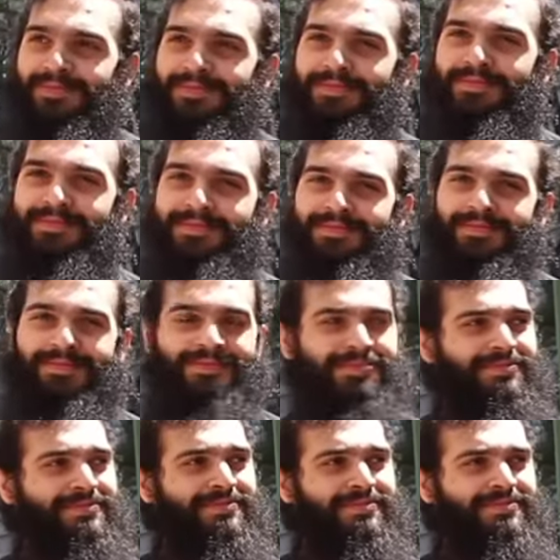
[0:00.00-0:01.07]

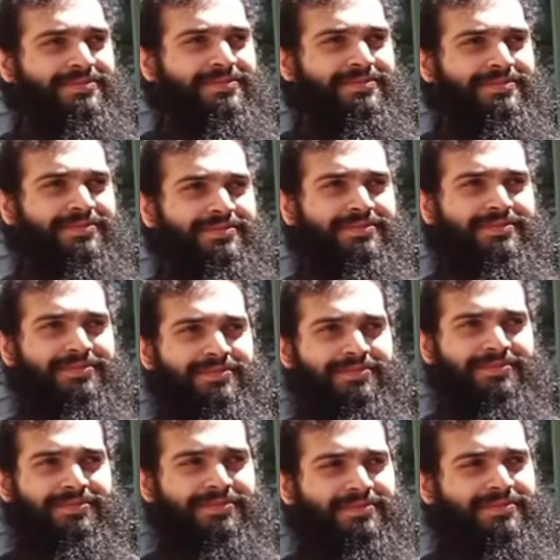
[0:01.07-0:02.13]

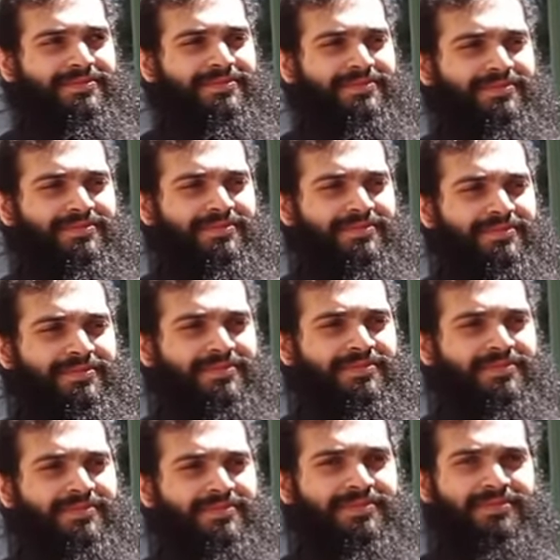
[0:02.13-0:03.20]

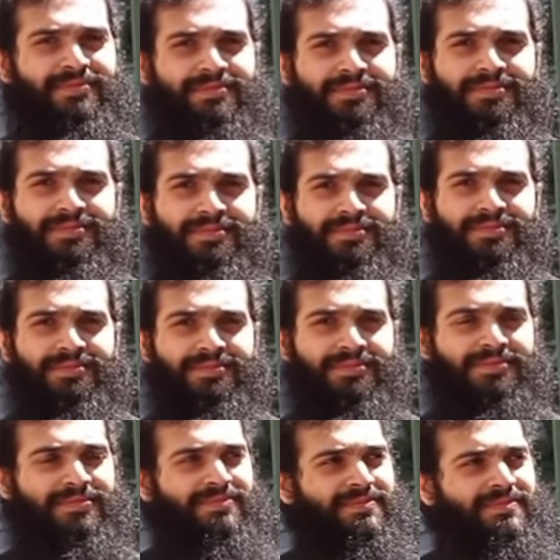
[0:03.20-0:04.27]

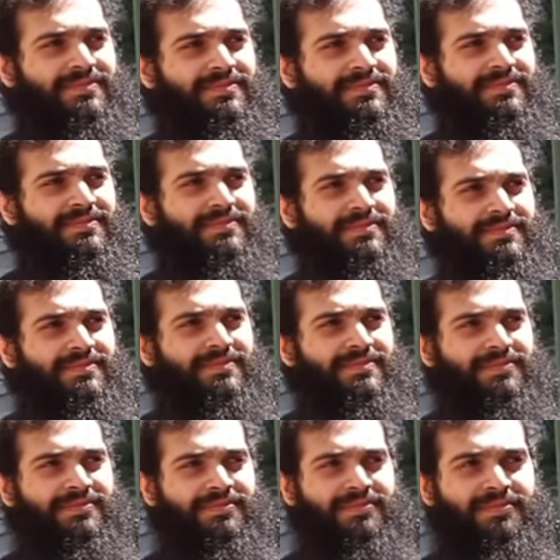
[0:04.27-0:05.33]

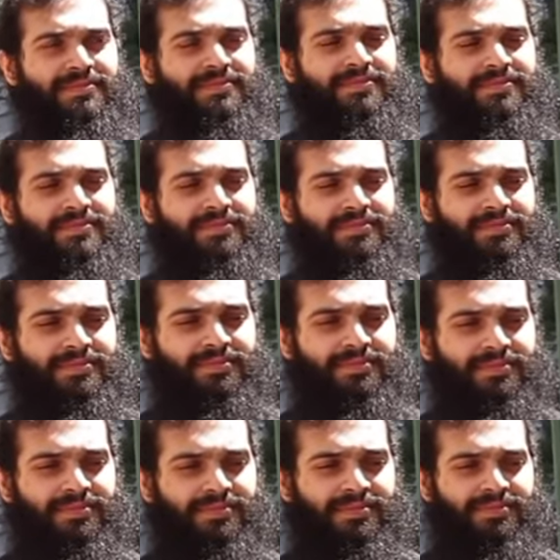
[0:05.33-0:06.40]

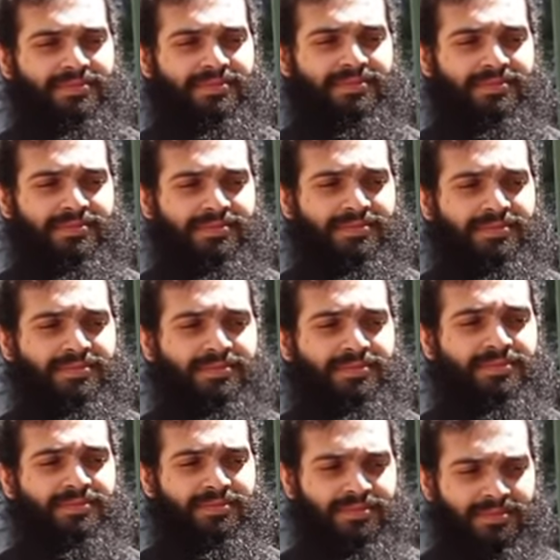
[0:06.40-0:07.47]

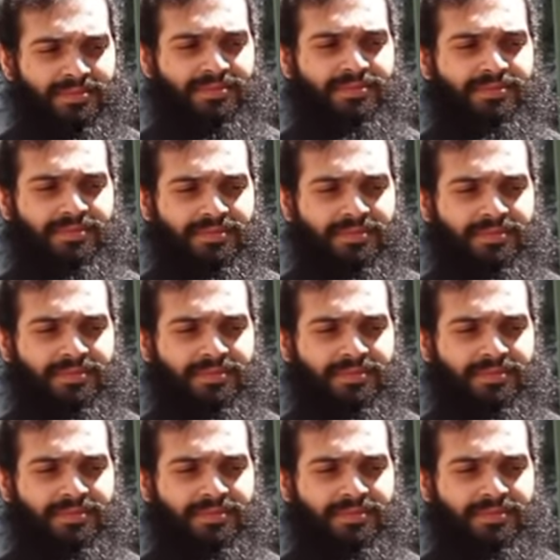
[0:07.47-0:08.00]
The person shown says nothing.